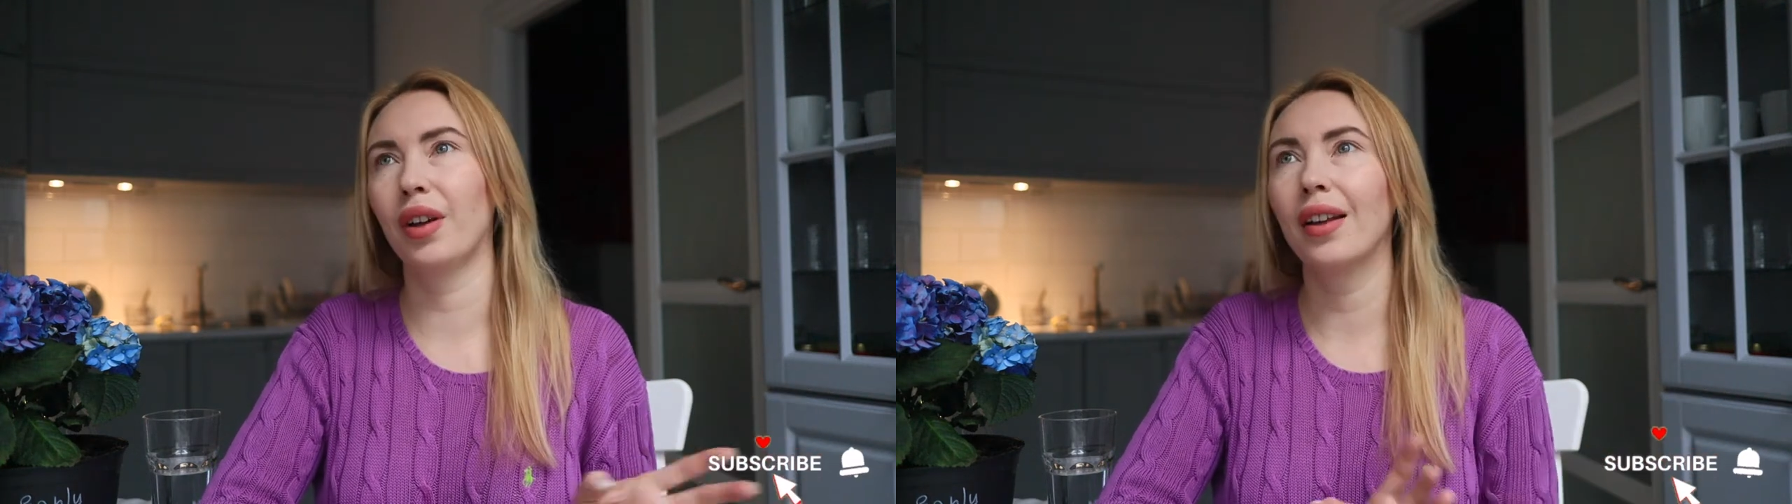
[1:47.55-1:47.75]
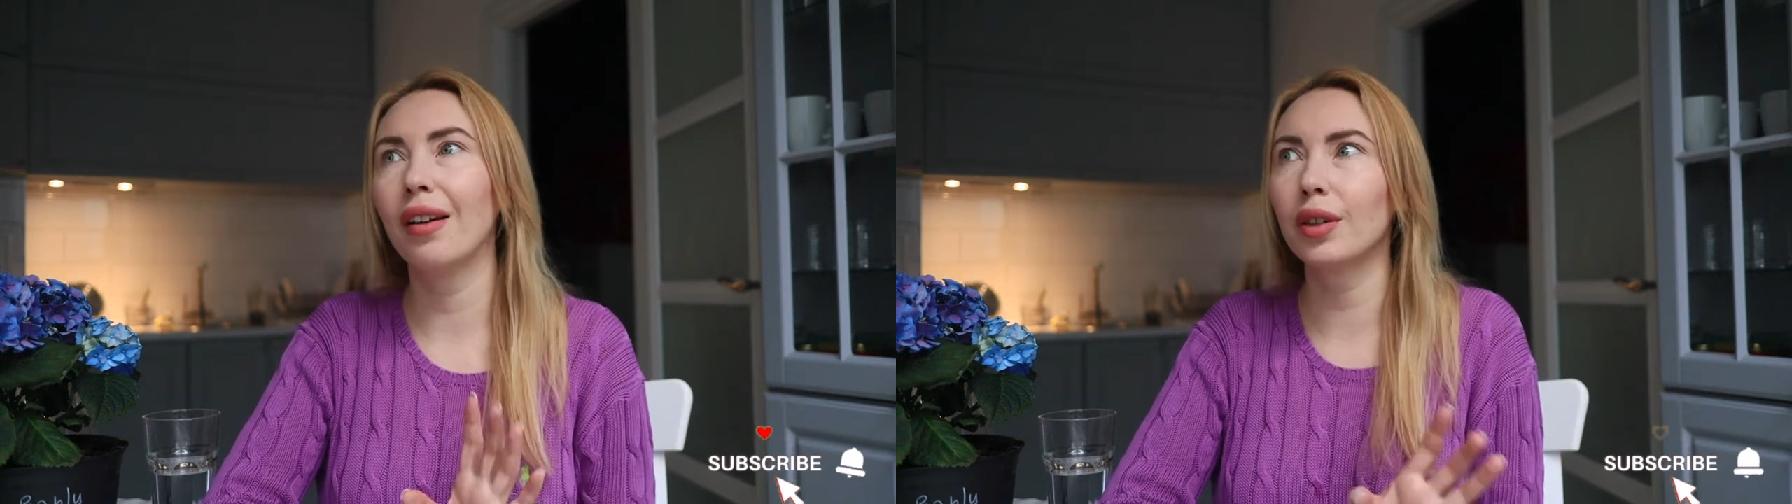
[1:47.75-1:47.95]

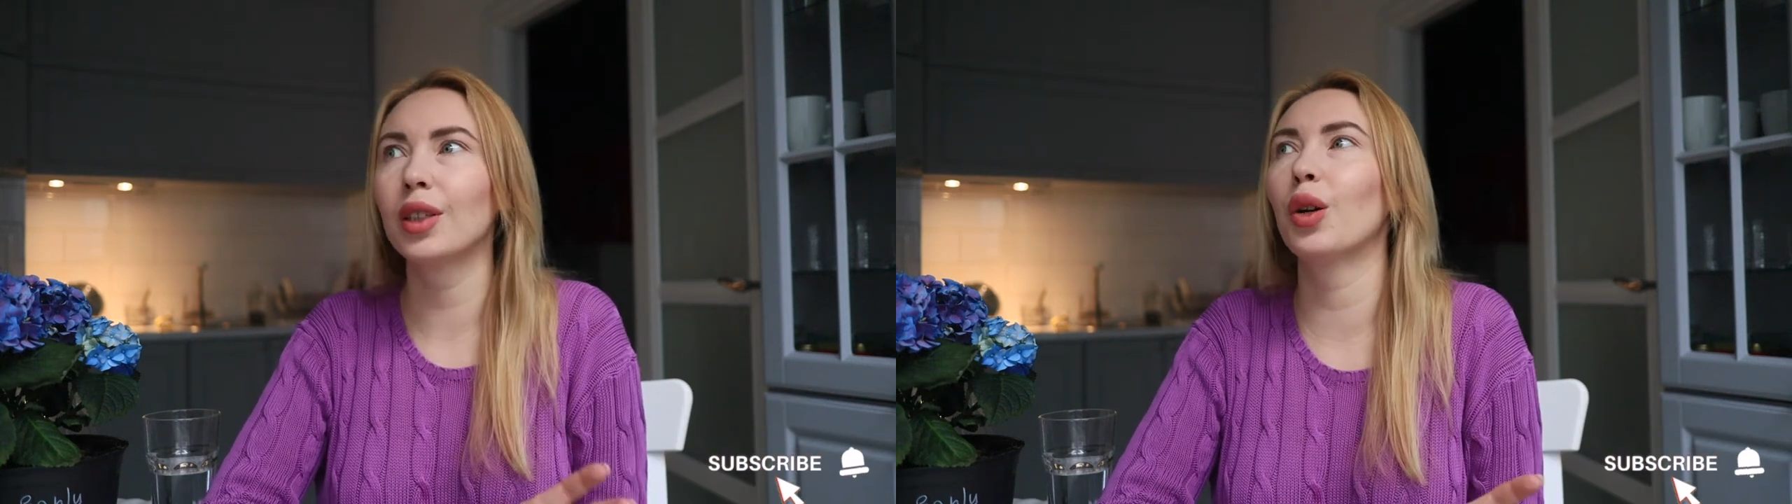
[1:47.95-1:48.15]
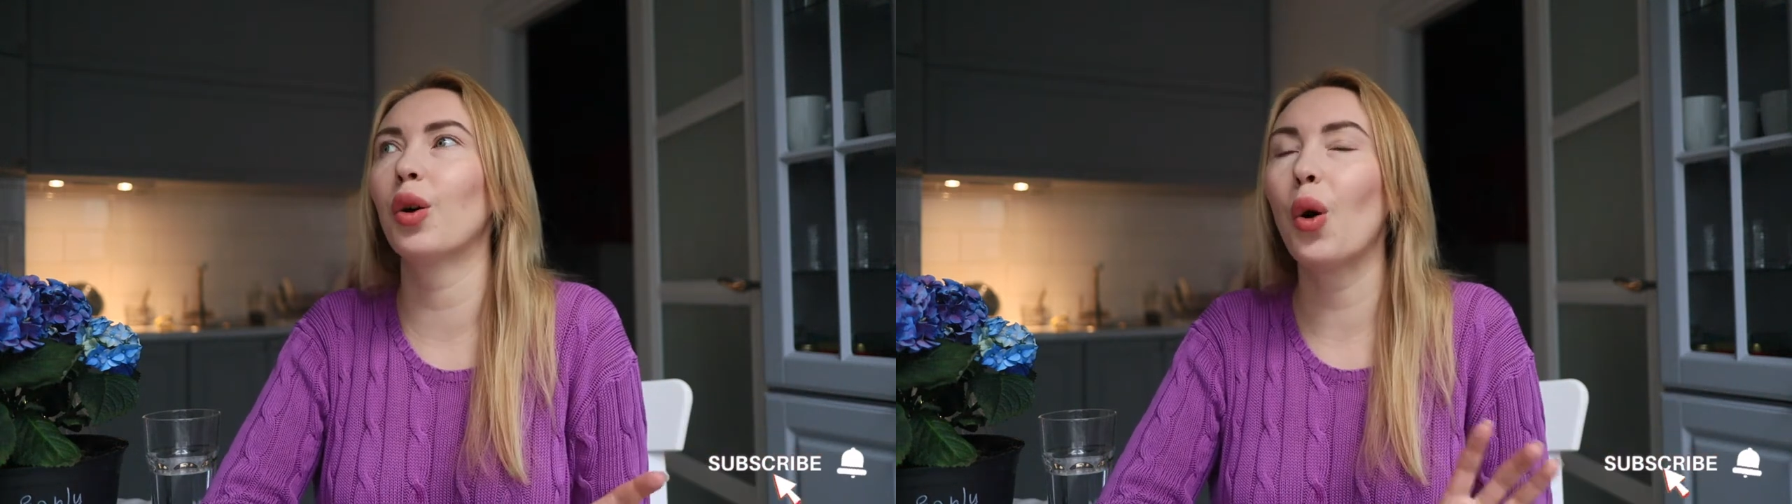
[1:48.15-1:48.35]
I never
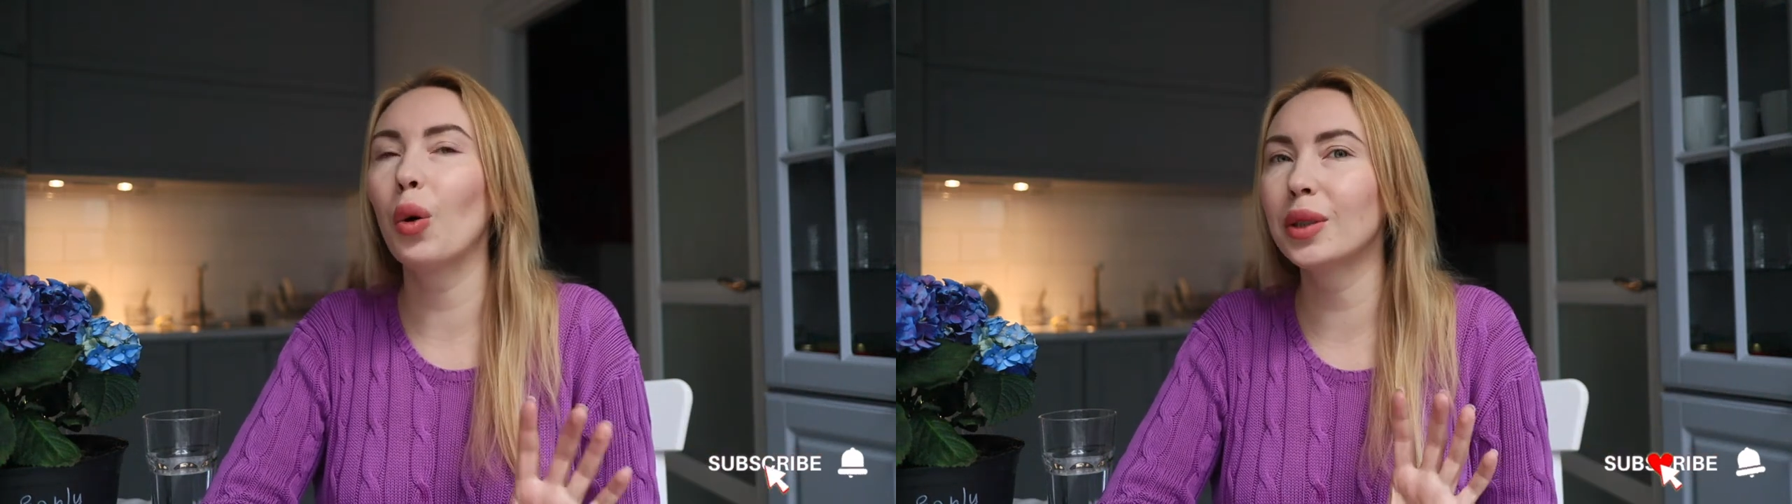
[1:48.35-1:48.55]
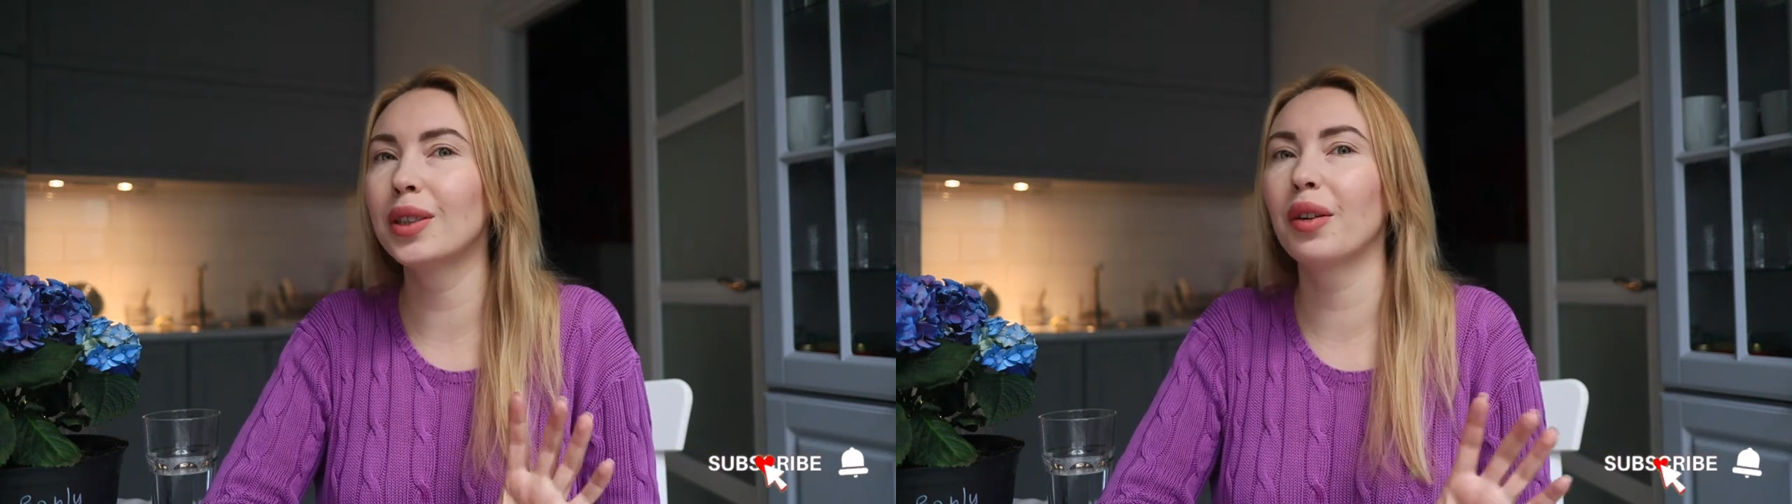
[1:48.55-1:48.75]
saw
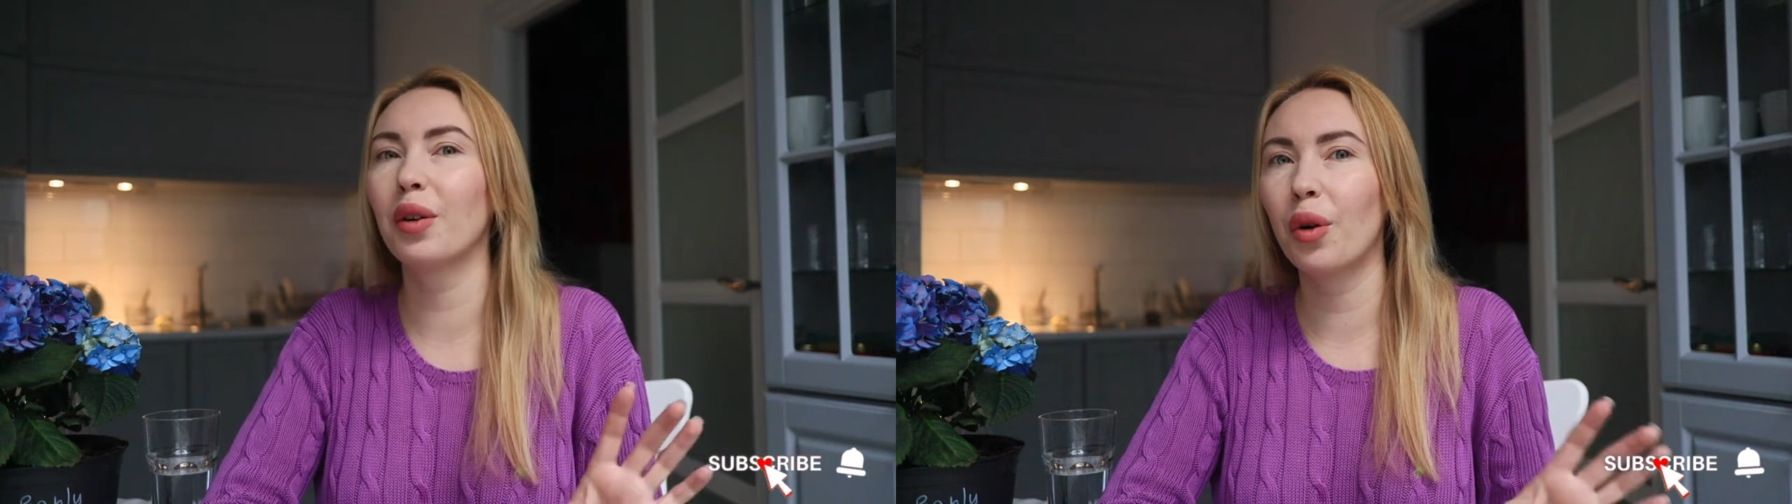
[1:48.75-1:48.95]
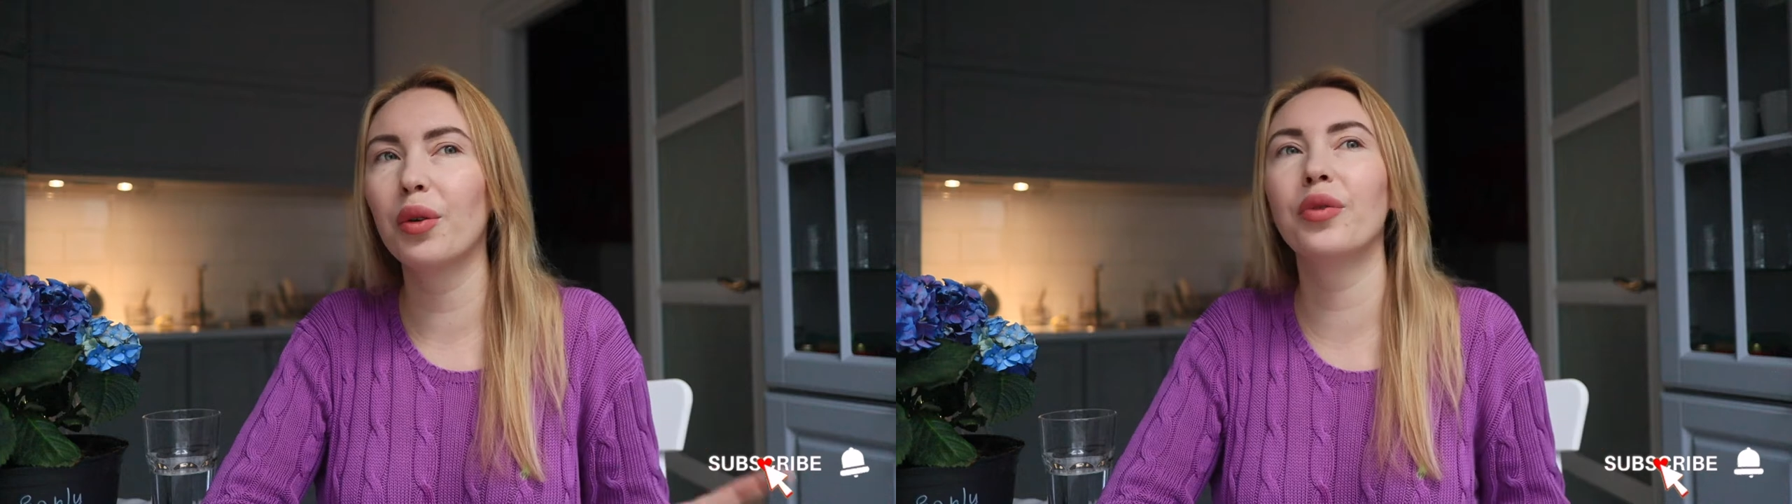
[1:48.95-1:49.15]
Costa
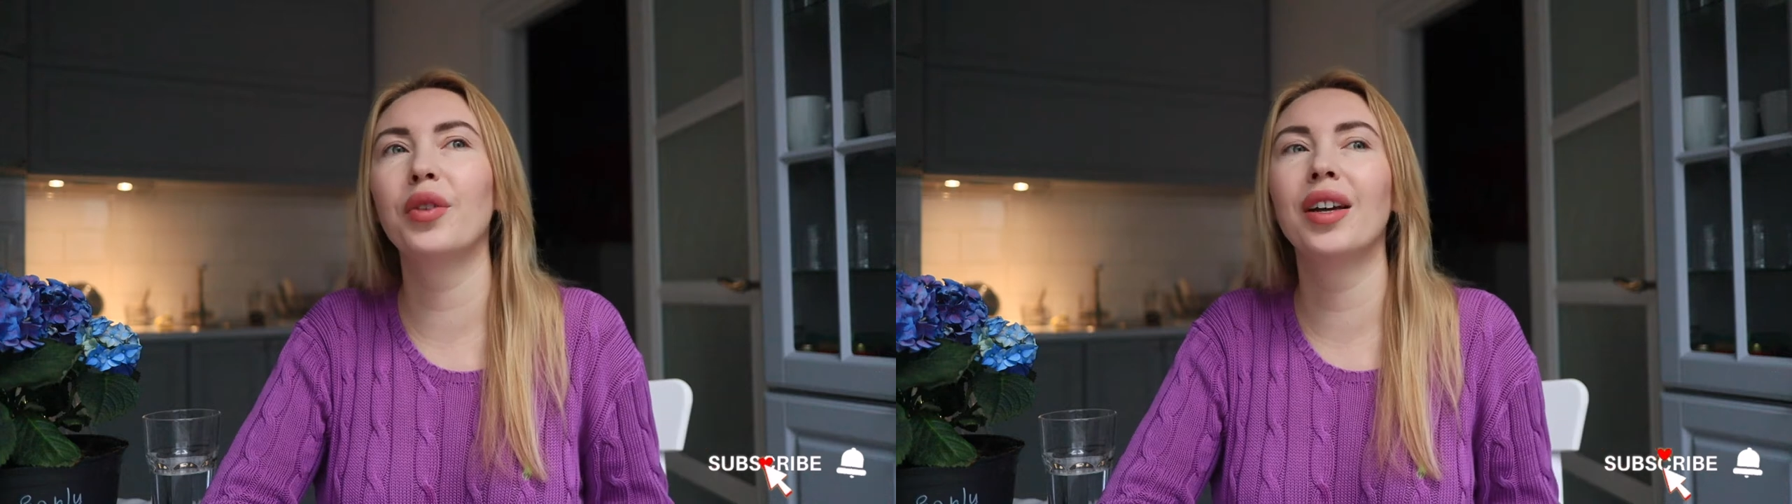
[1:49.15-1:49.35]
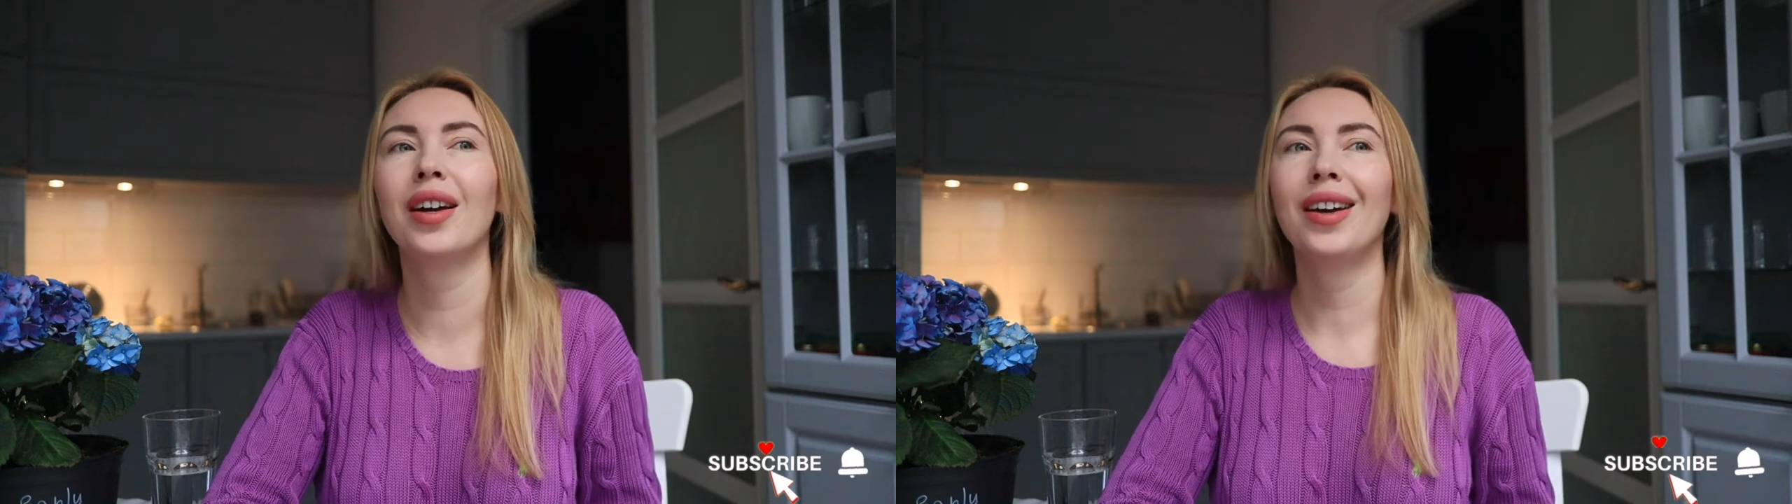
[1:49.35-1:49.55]

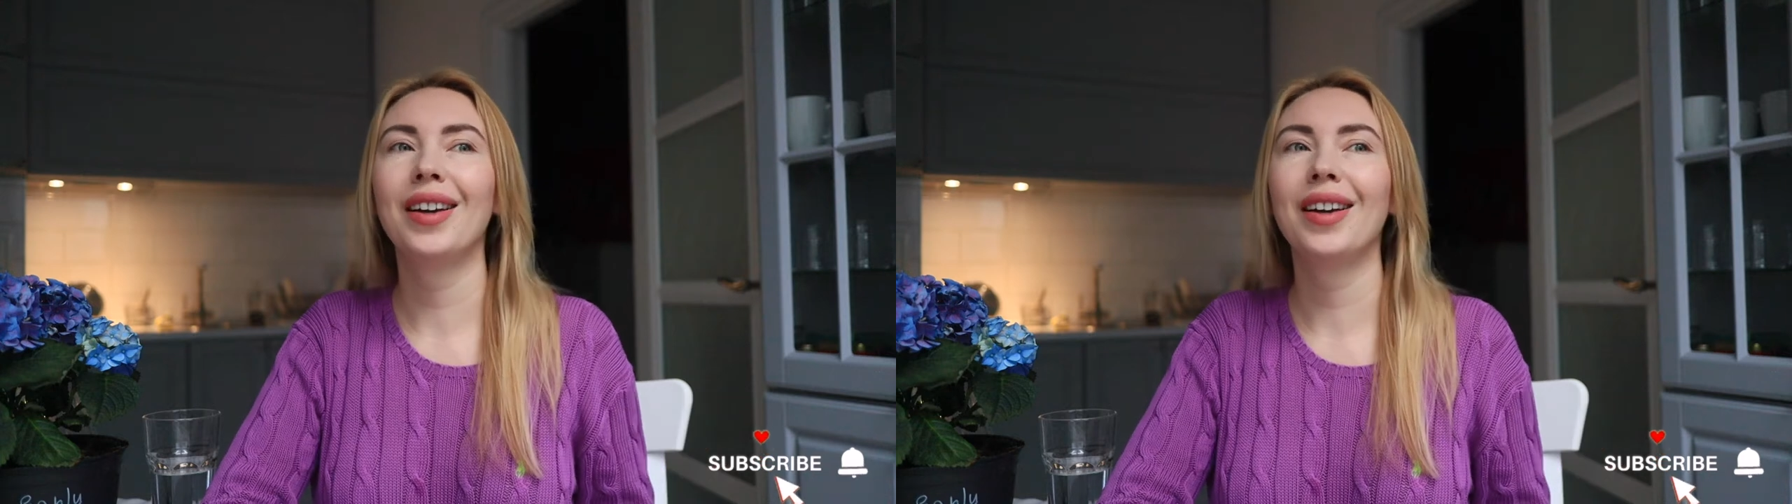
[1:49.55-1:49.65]
coffee